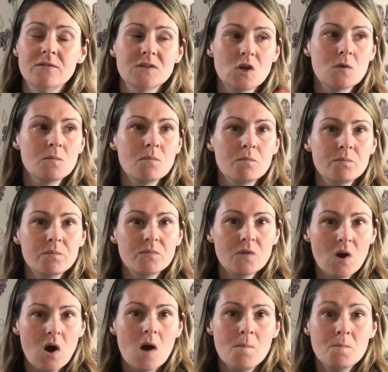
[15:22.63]
So
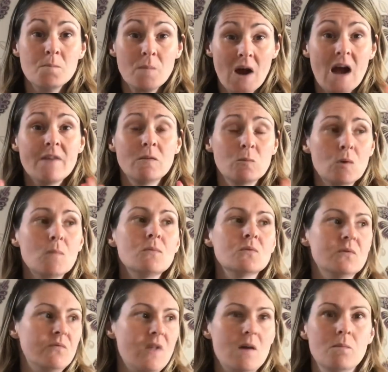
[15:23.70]
I'm having problems
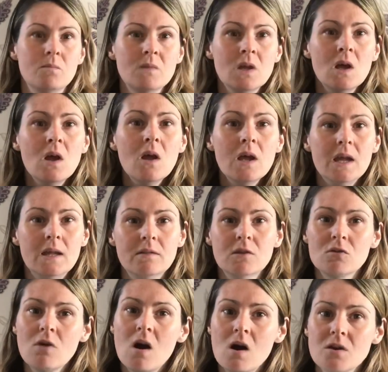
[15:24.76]
with them in the
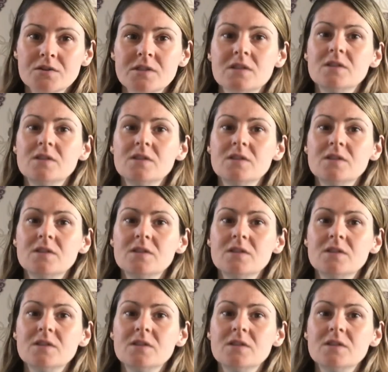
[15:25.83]
grass.